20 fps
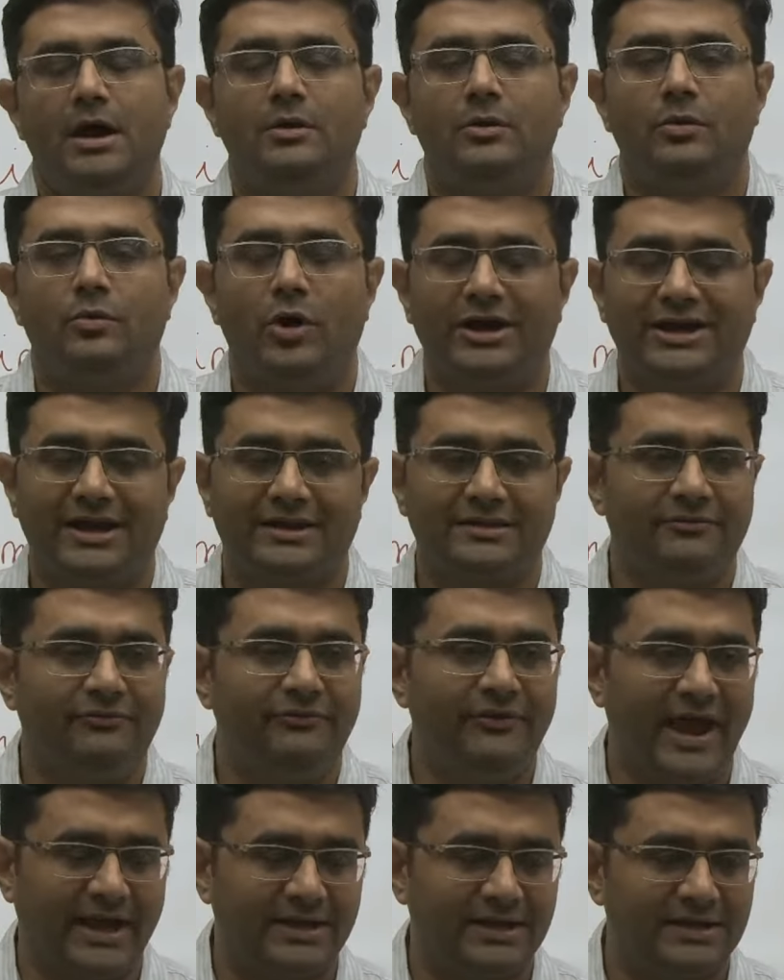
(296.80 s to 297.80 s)
What are the
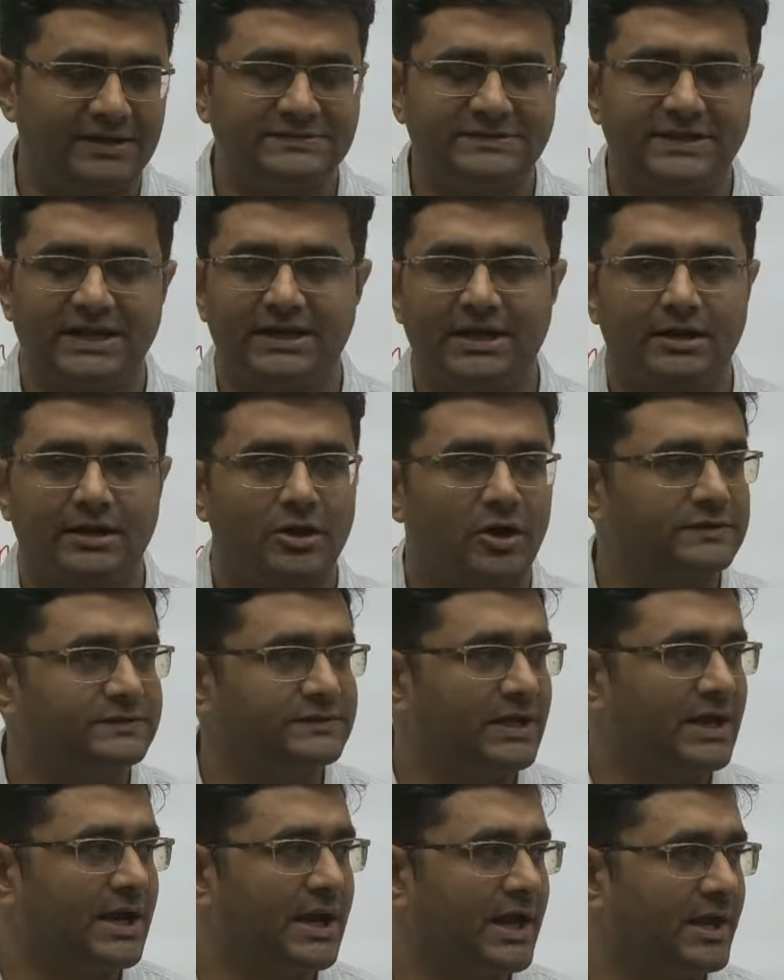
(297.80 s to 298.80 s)
factors that are
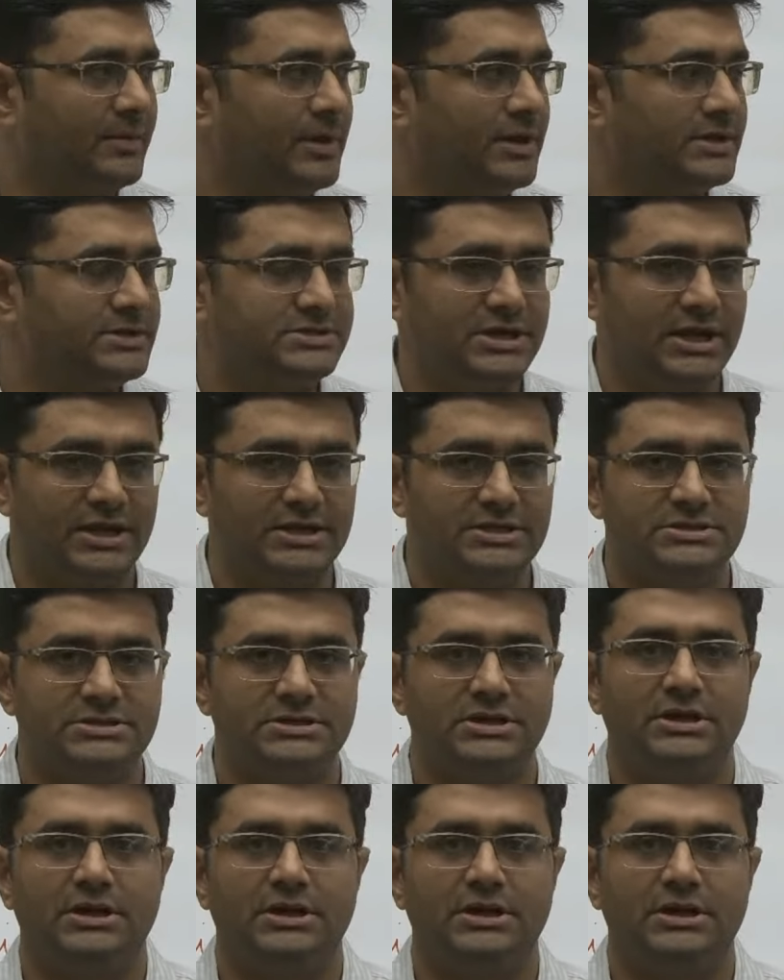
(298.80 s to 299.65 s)
causing climate change?